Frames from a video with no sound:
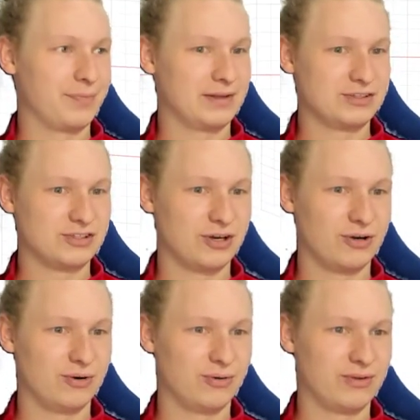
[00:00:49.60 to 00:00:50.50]

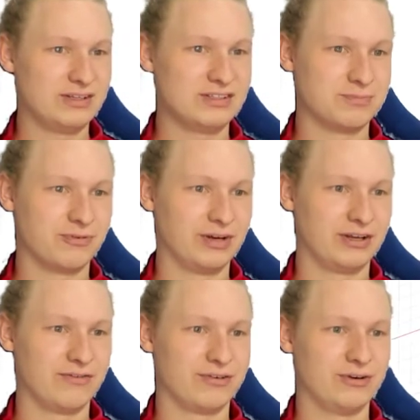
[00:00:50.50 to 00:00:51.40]
So this is pretty
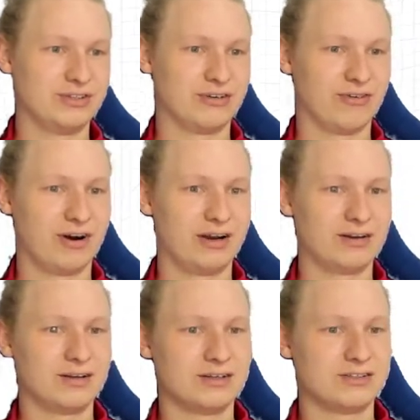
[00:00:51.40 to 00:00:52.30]
confusing, right?
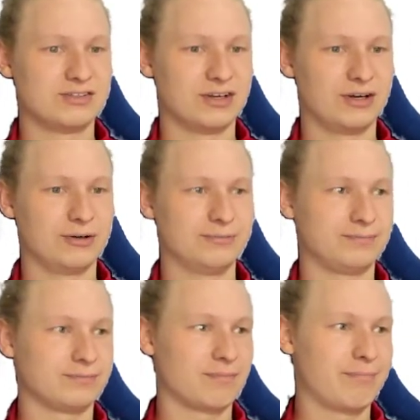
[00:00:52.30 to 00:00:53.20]
So
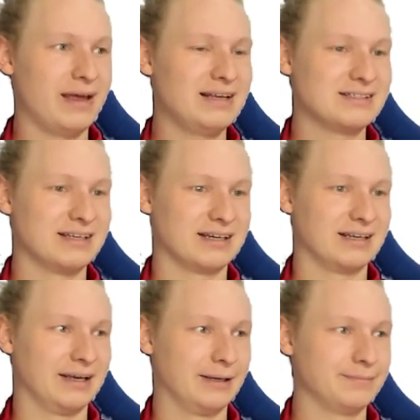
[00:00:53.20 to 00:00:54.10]

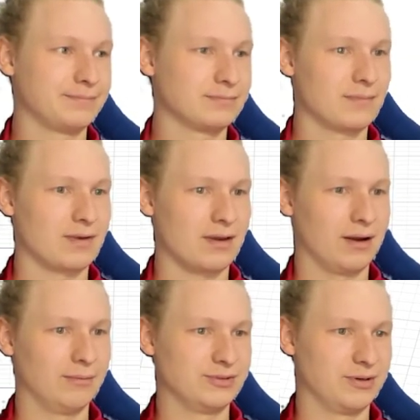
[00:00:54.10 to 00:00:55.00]
basically,
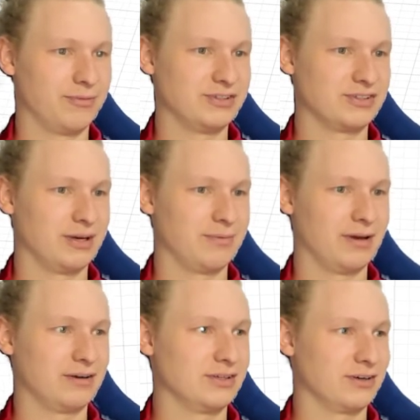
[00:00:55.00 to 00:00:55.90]
I'm just going to press escape there
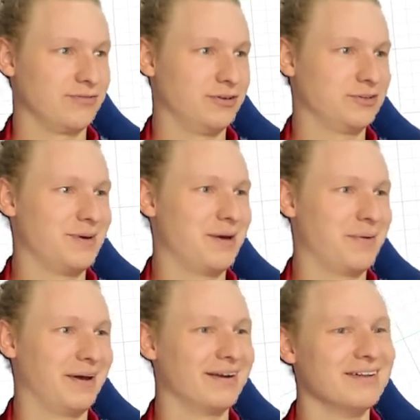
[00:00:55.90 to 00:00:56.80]
because that confused me a bit.
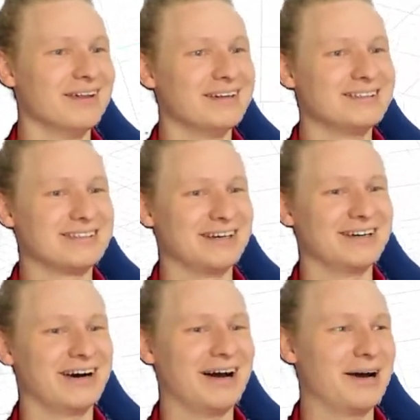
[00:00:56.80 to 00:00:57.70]
So
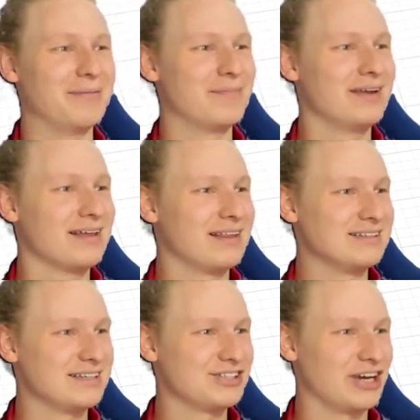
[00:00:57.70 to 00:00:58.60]
there's
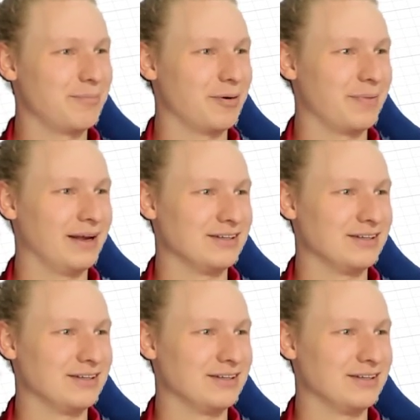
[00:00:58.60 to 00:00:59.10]
this shape up here.